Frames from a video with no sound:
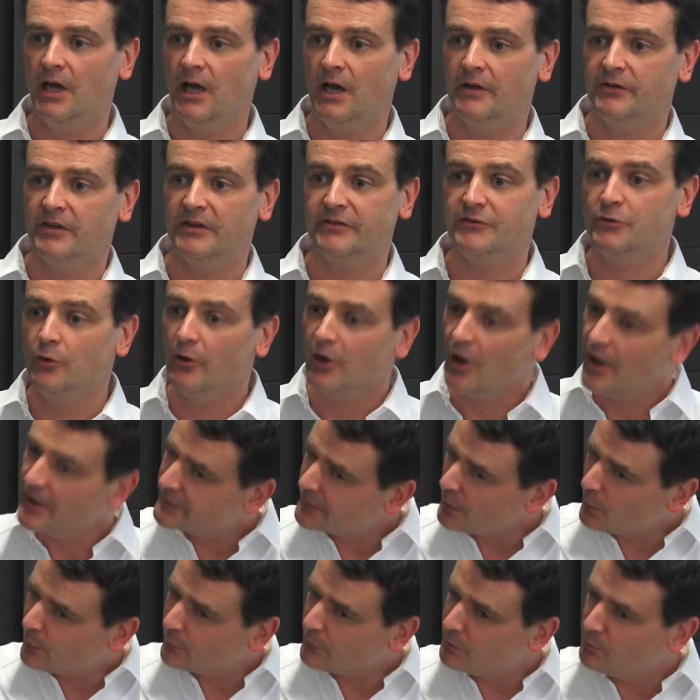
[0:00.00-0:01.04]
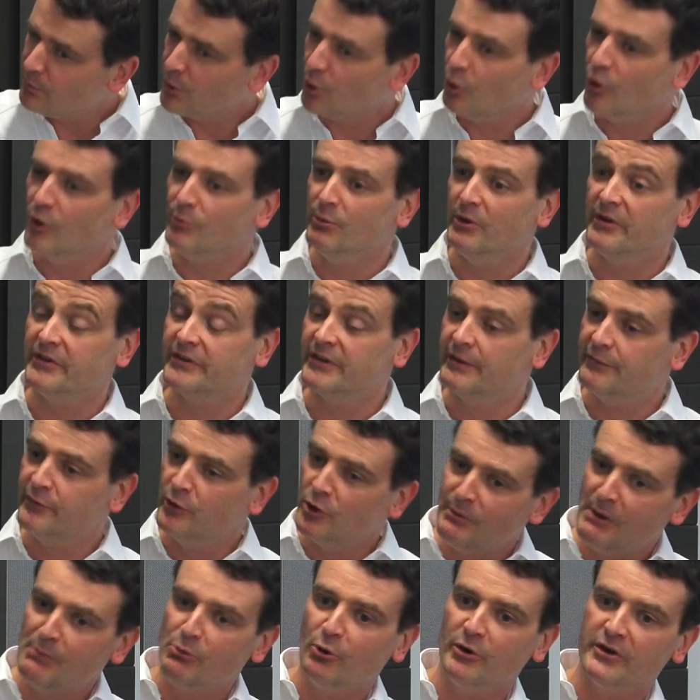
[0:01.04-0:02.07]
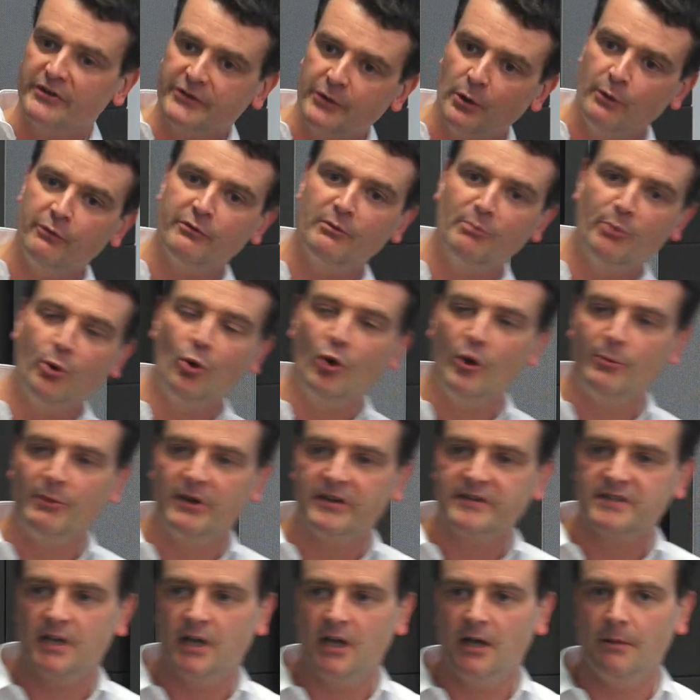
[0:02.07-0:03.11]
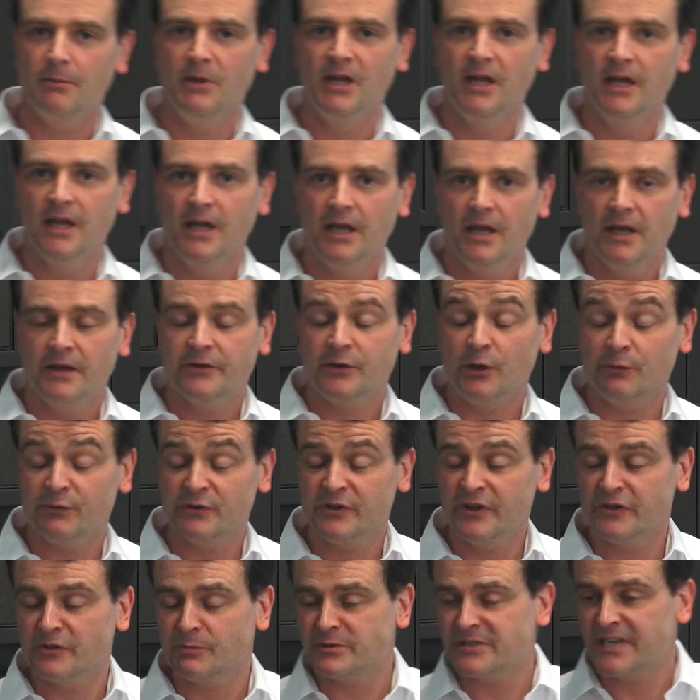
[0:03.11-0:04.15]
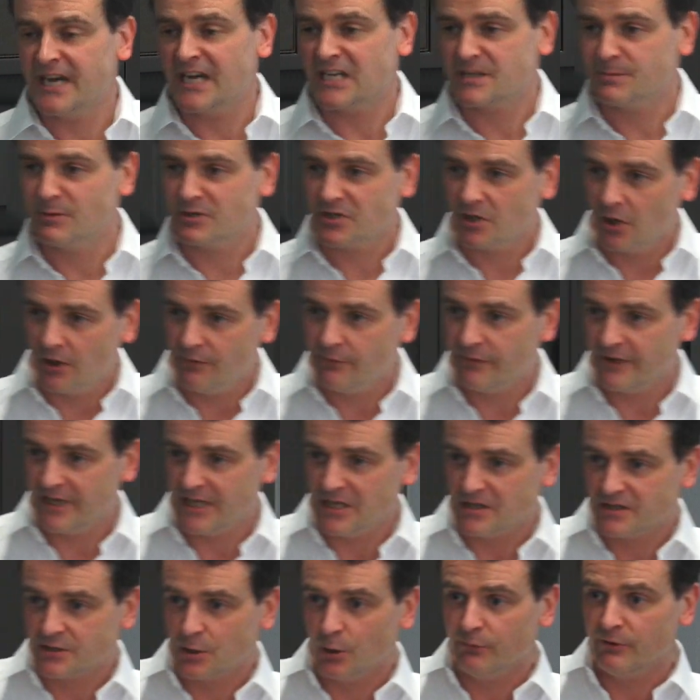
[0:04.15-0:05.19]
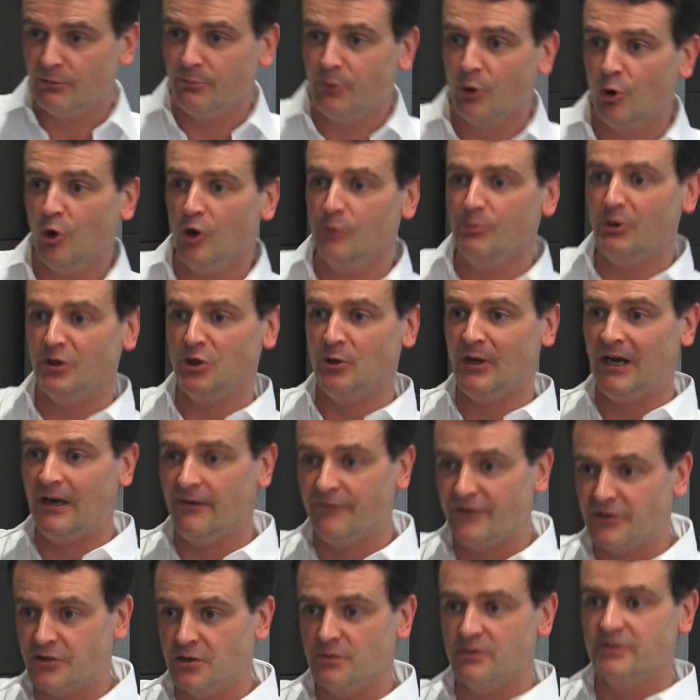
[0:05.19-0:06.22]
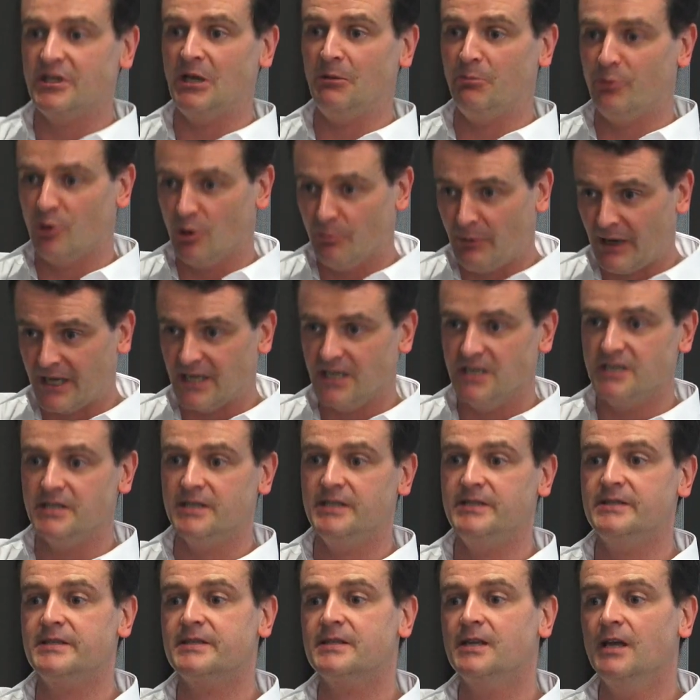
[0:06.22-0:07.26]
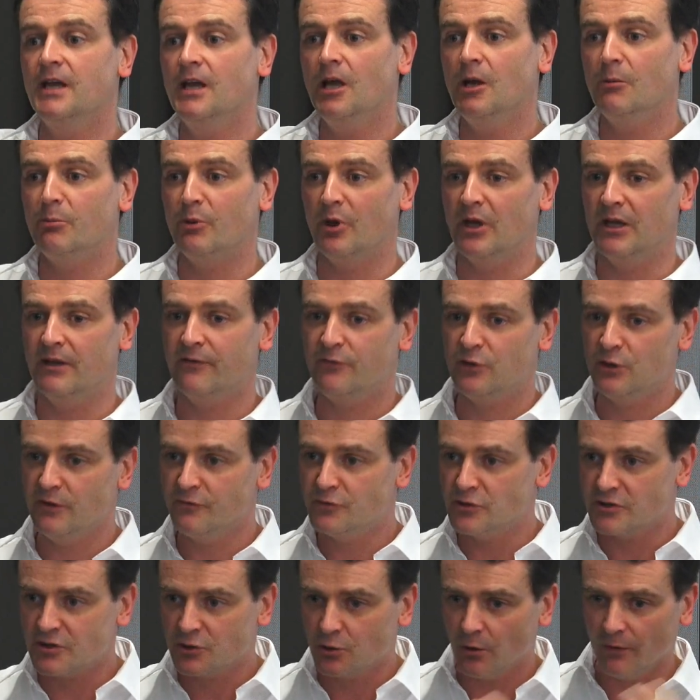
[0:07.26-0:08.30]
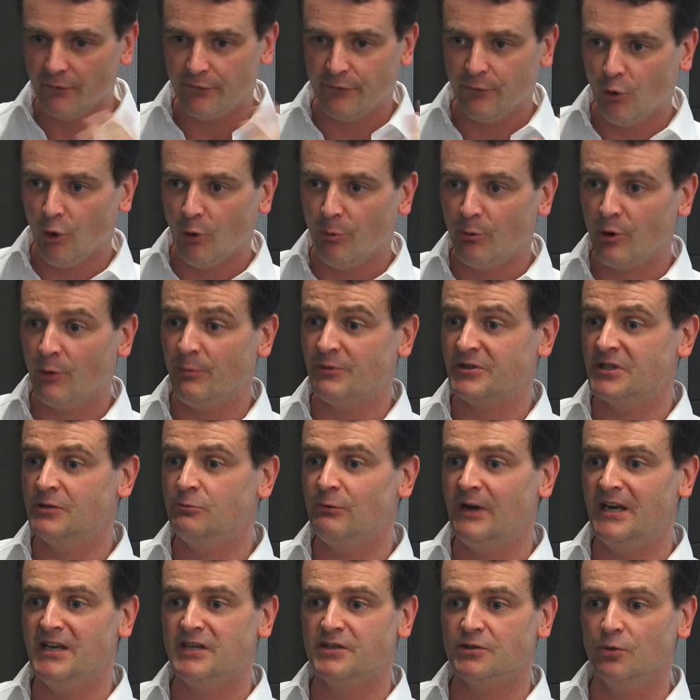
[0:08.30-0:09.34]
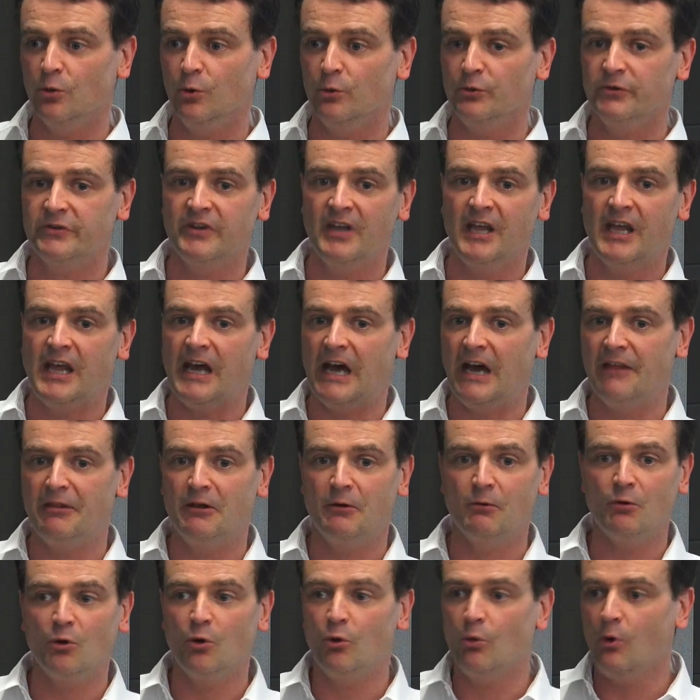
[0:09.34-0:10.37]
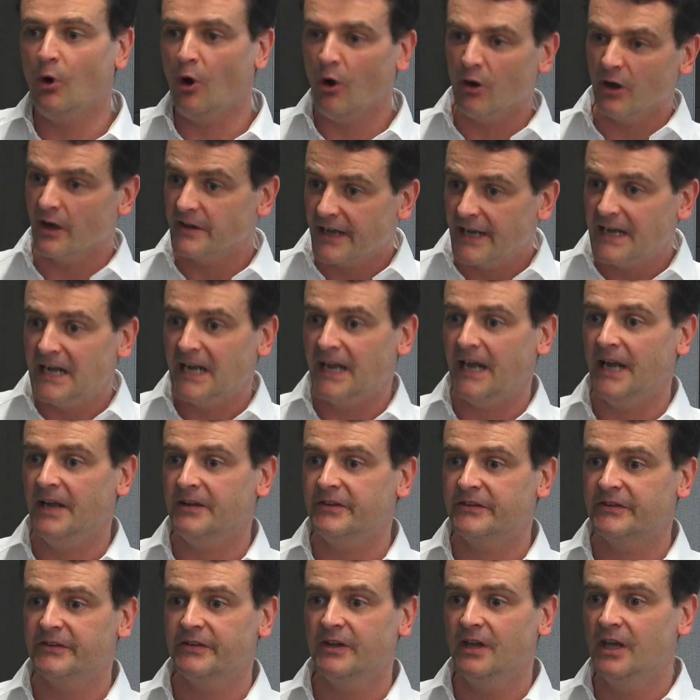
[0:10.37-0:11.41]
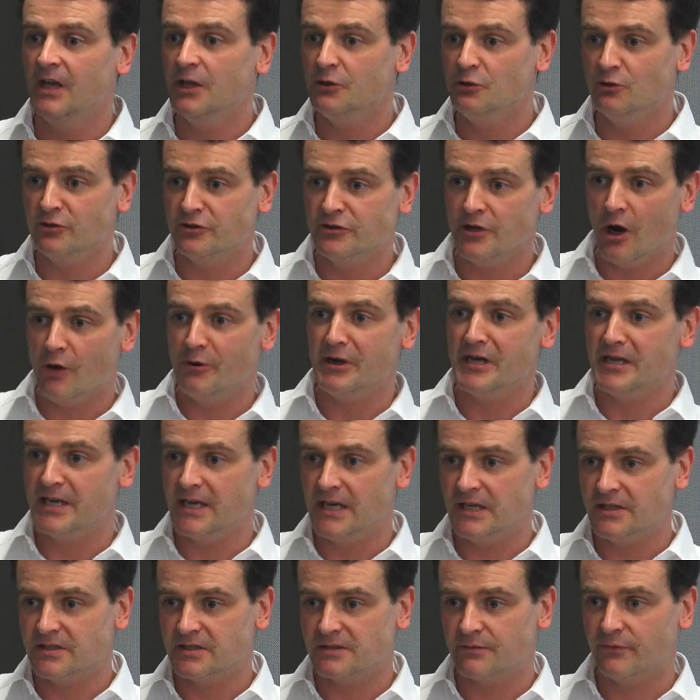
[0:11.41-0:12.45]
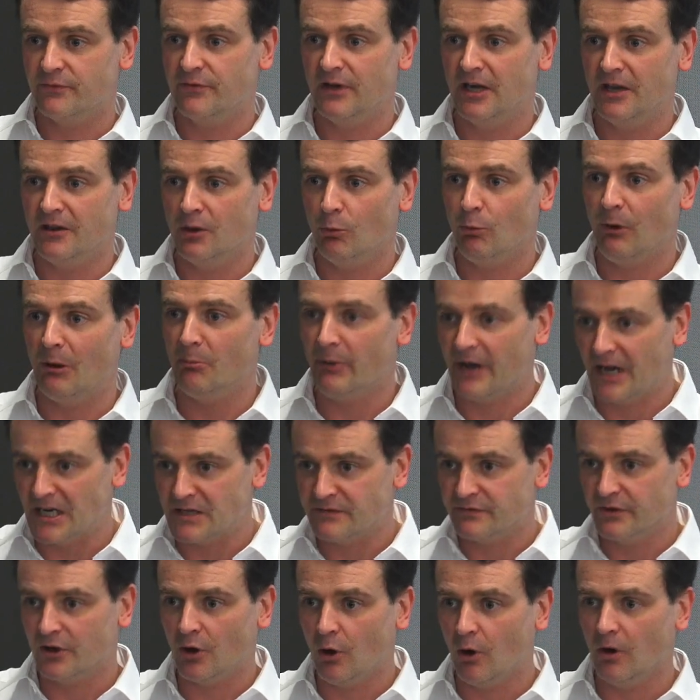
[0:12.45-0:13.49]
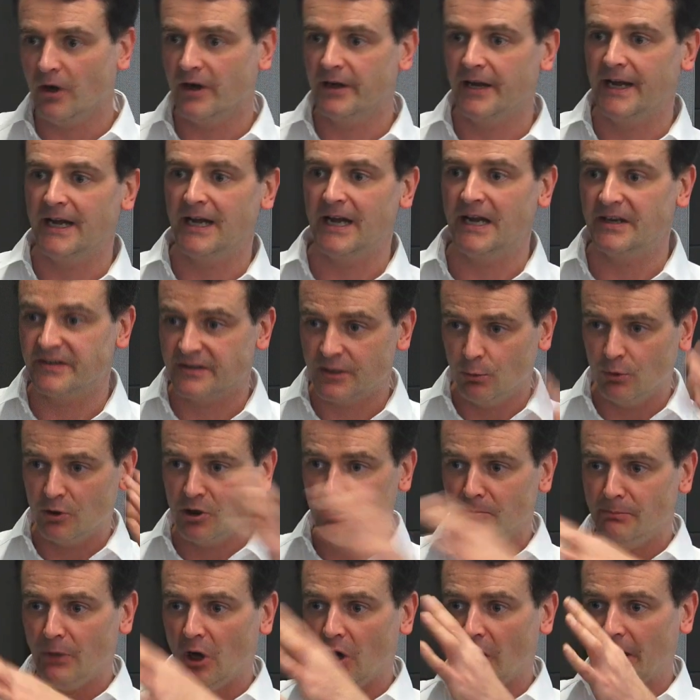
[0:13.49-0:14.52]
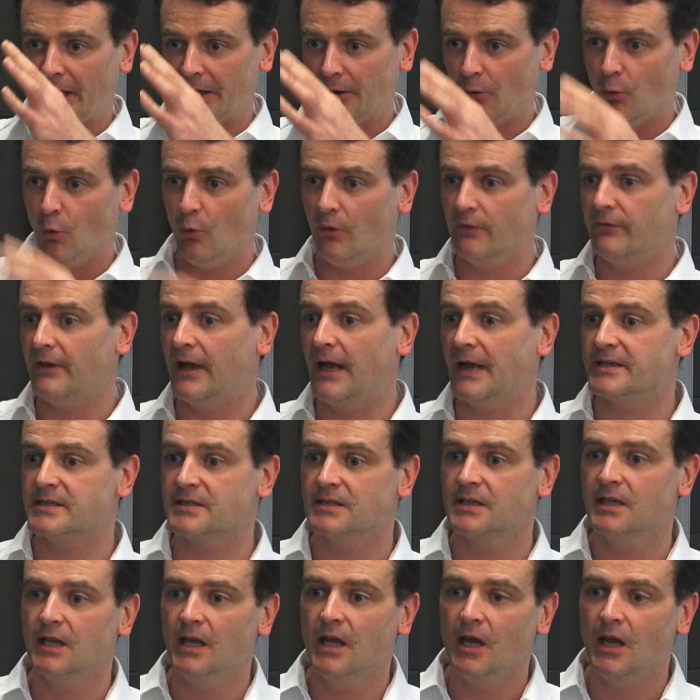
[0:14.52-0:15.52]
So it's not like self-employment. So if you remember on a self-employment self-assessment tax return, for each self-employment you have to do separate pages. But if you've just got 4 property rentals and they're all holiday lets, you only need to fill in the 1 page for the holiday lets that will combine all of that.